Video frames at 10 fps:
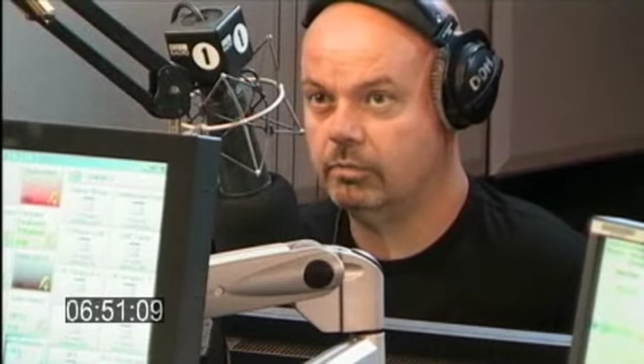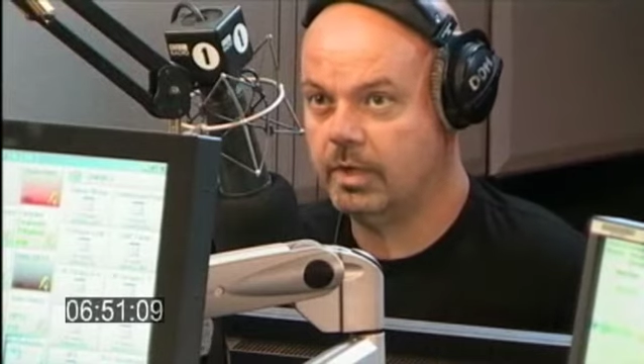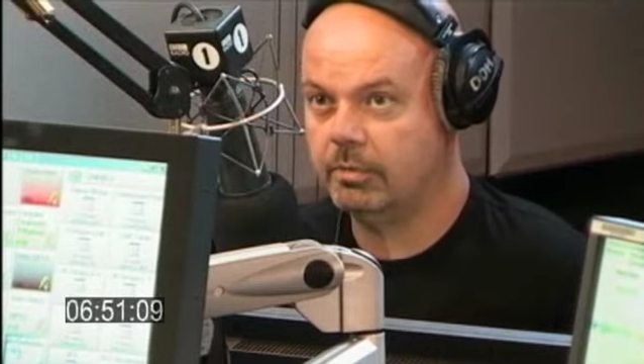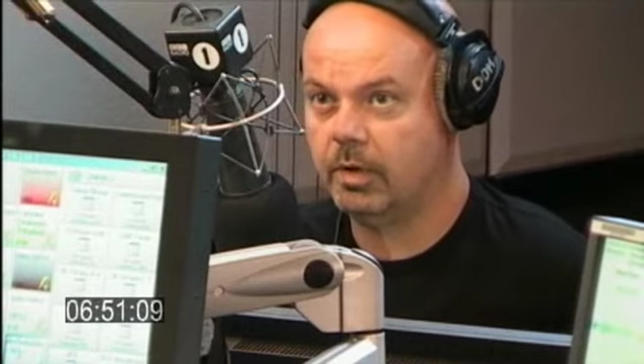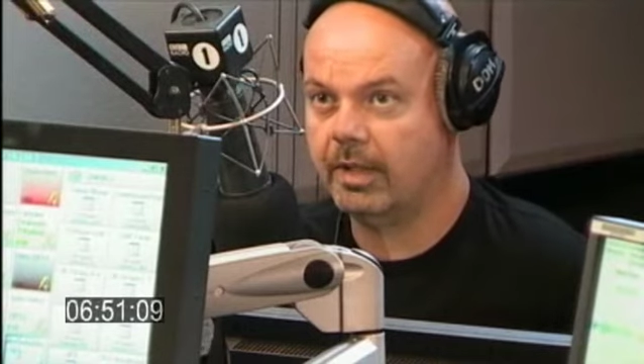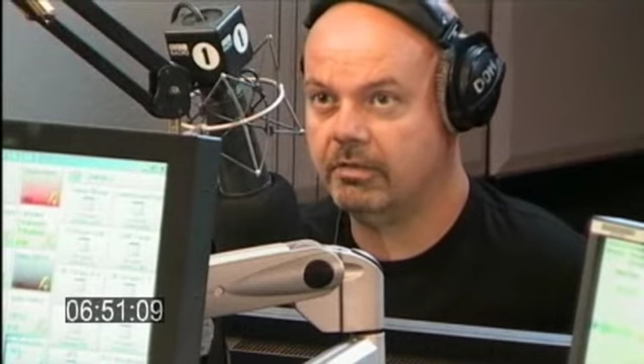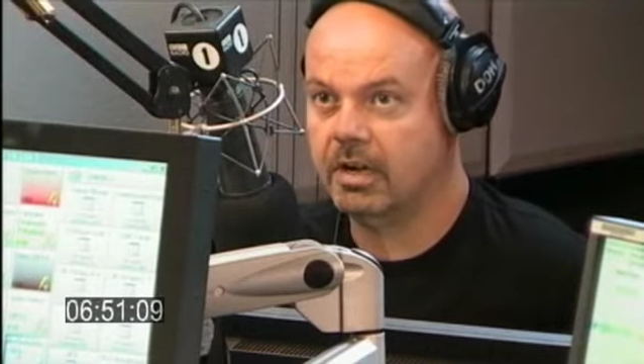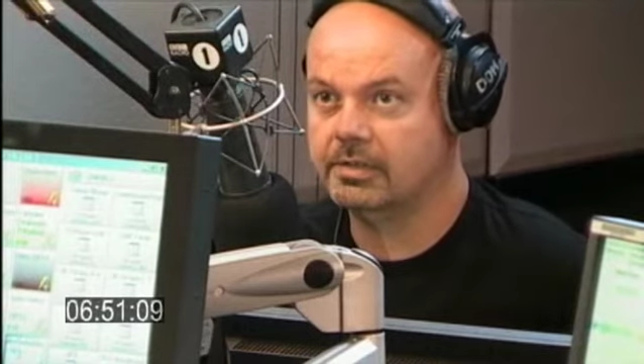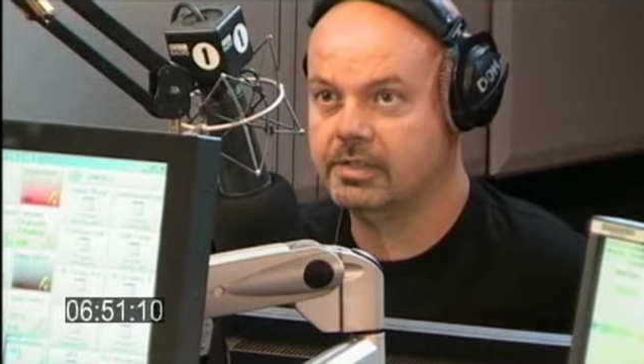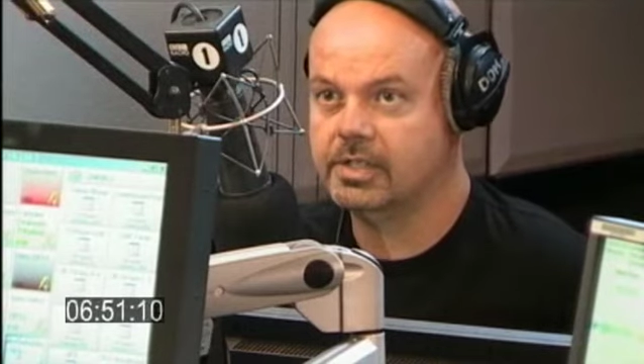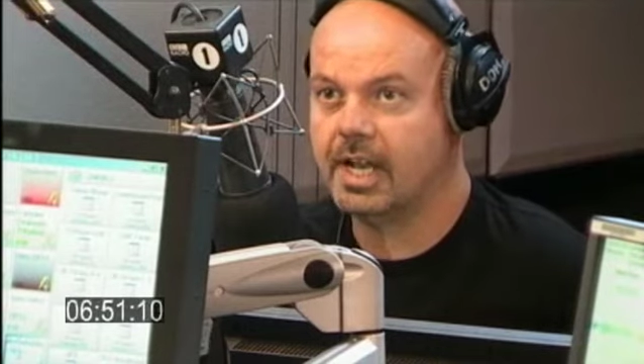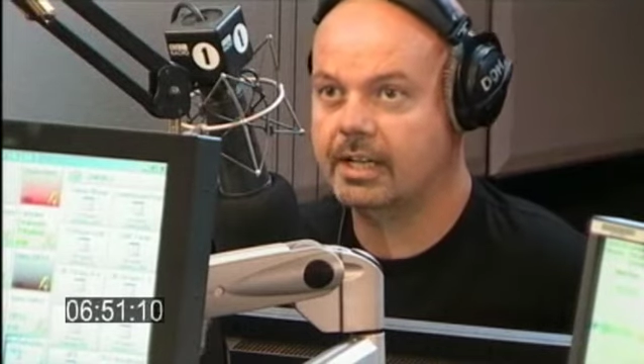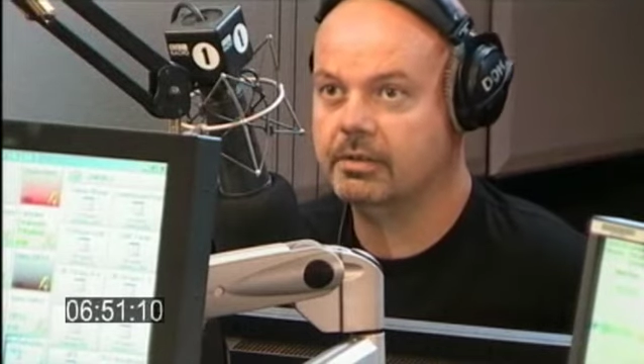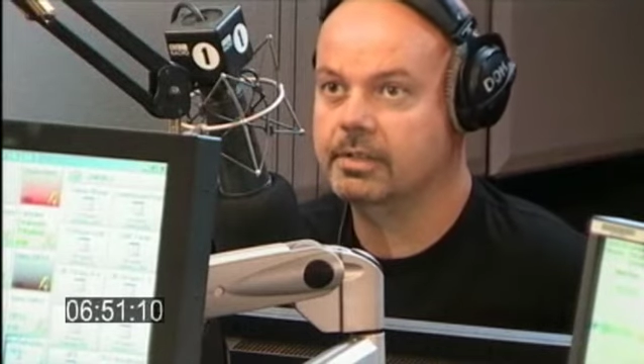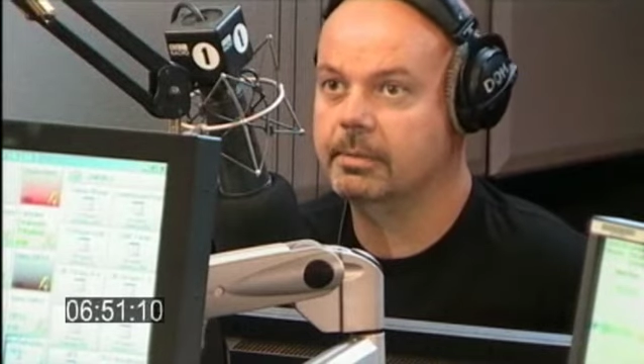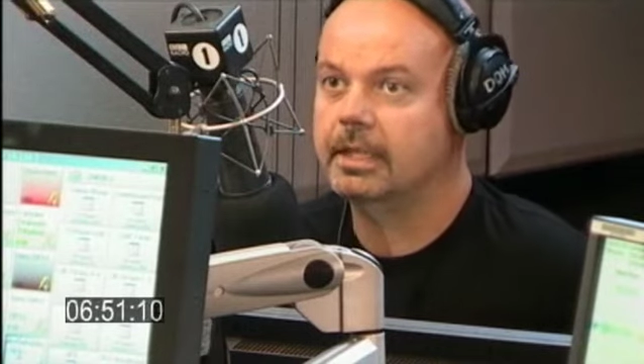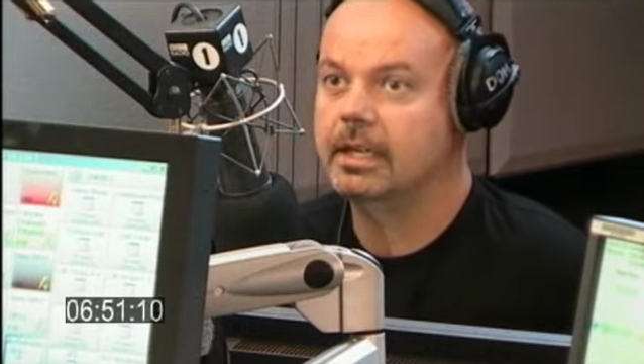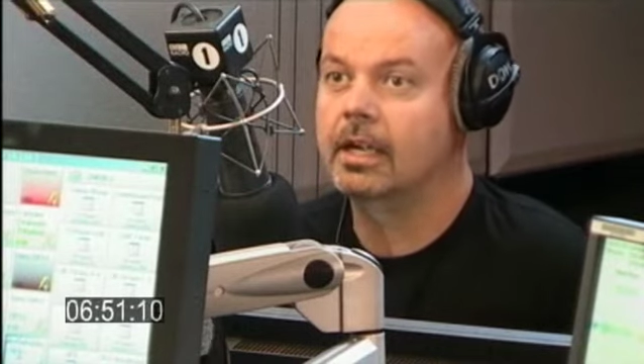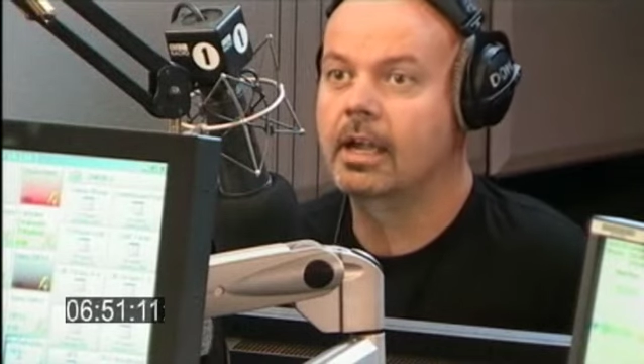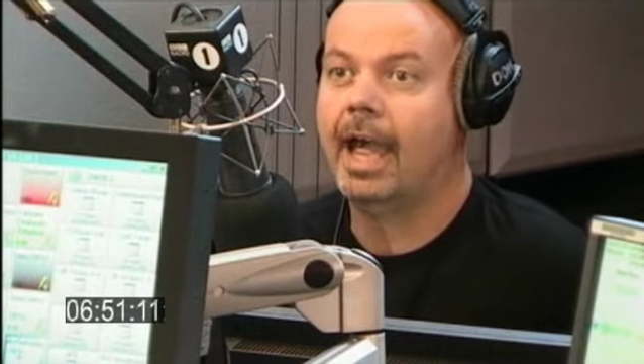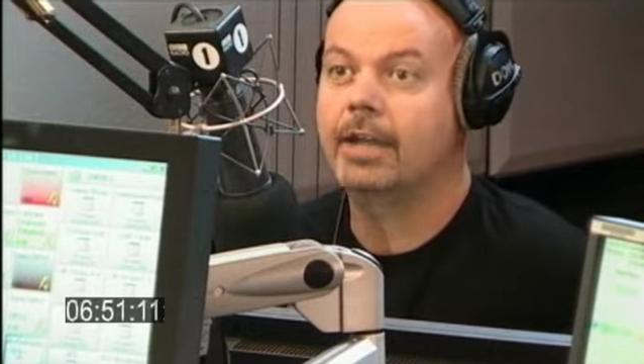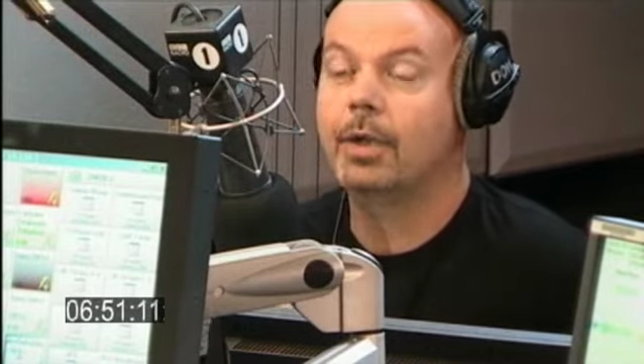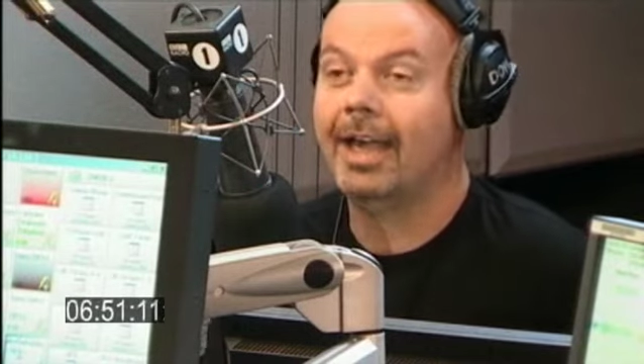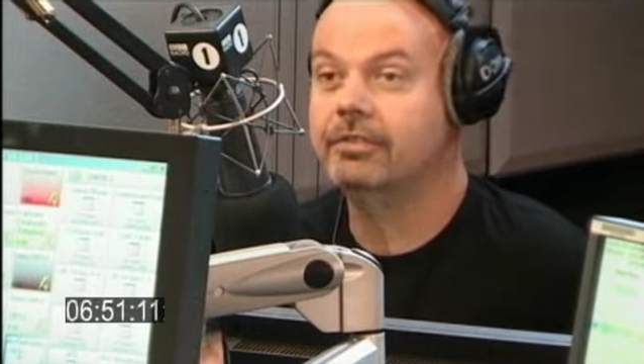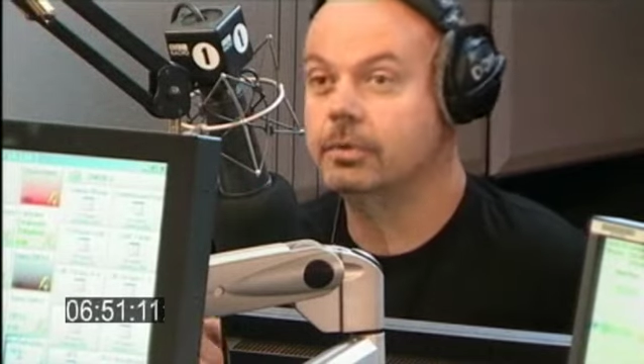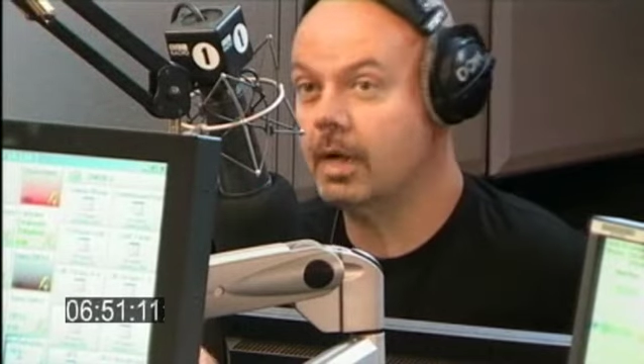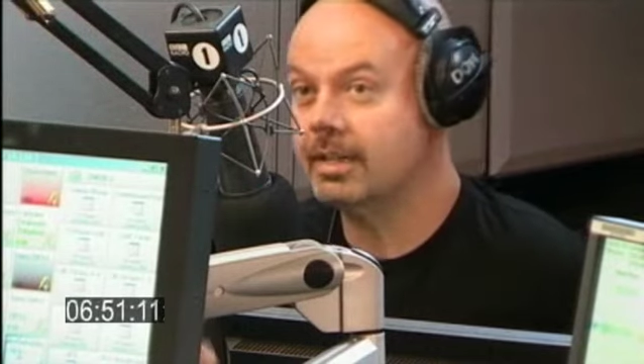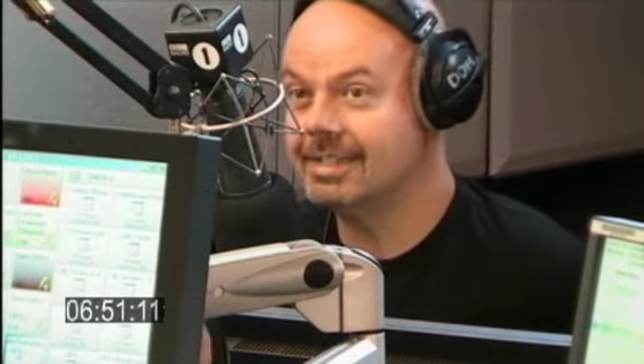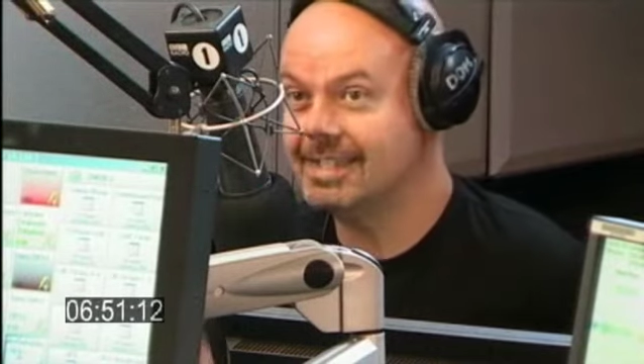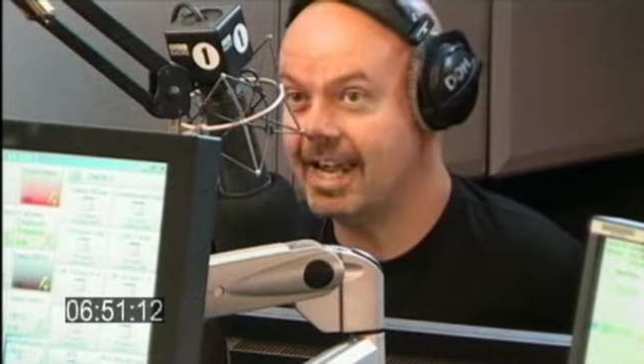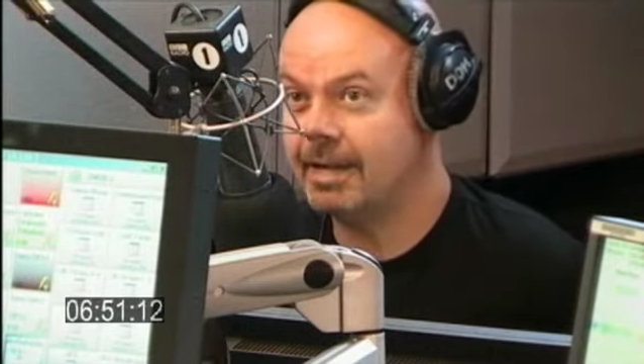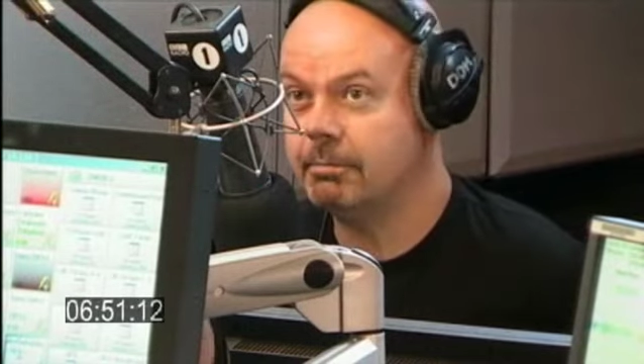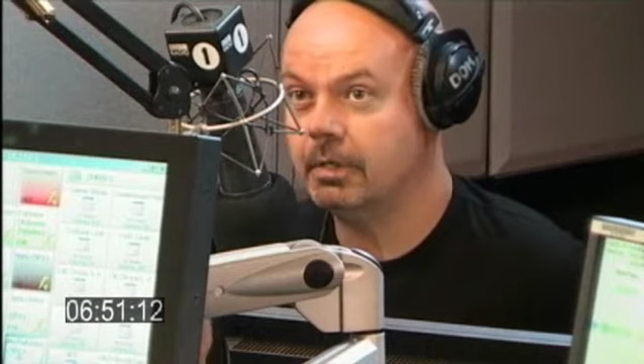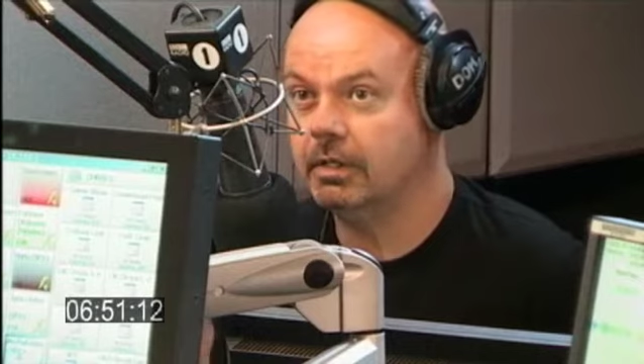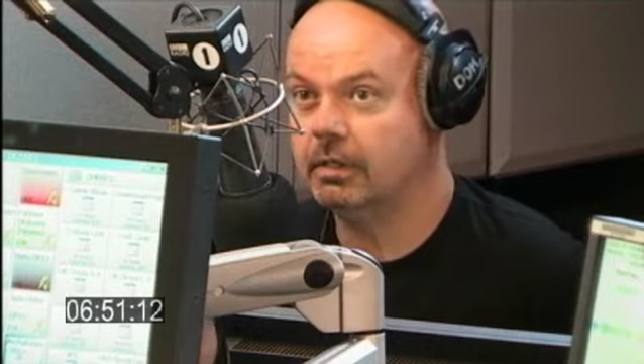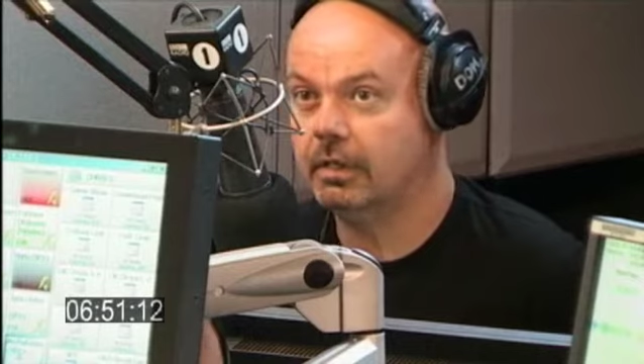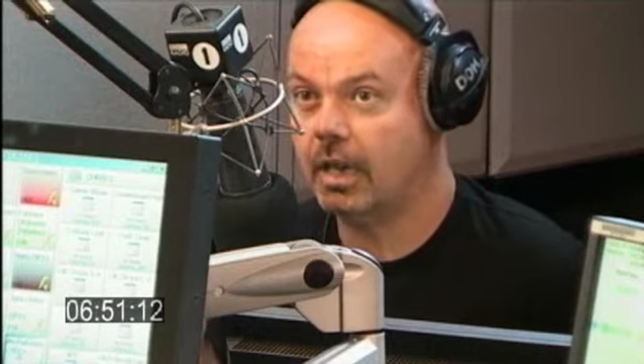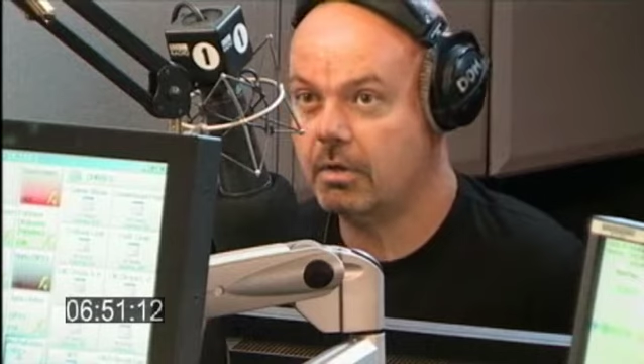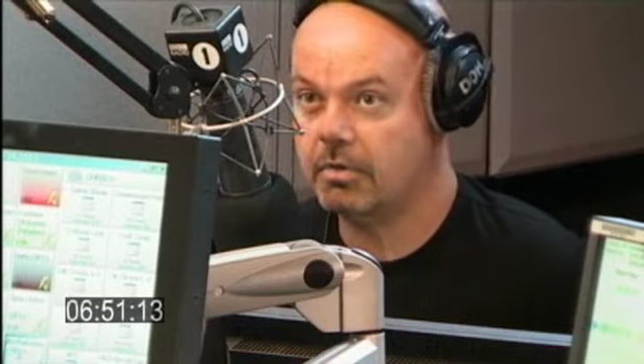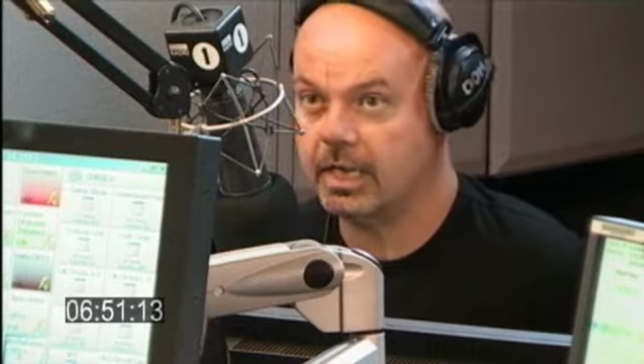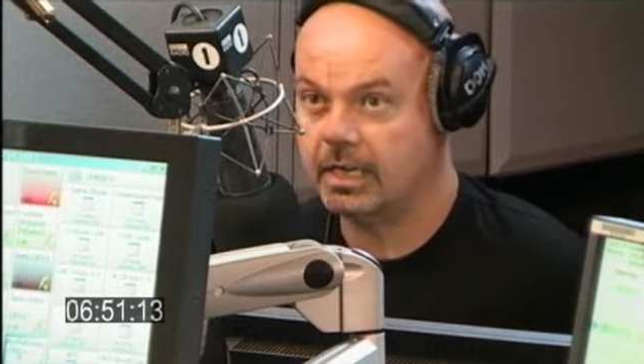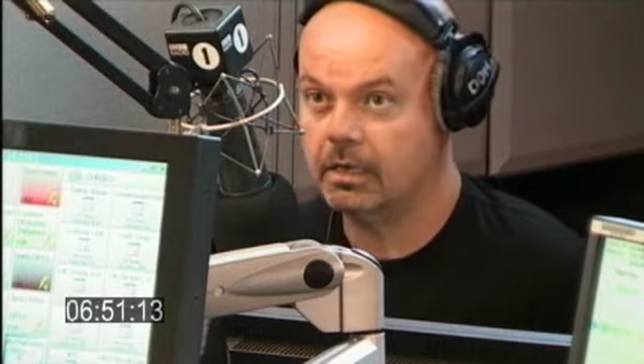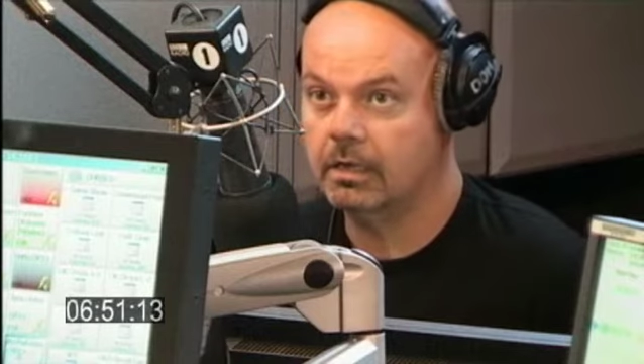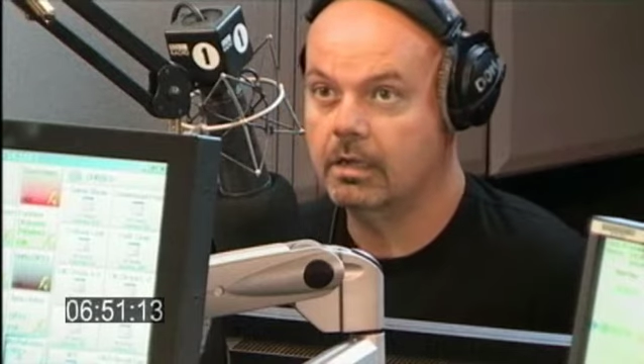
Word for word: with whatever else, a jacket or something, and you have to wear the same clothing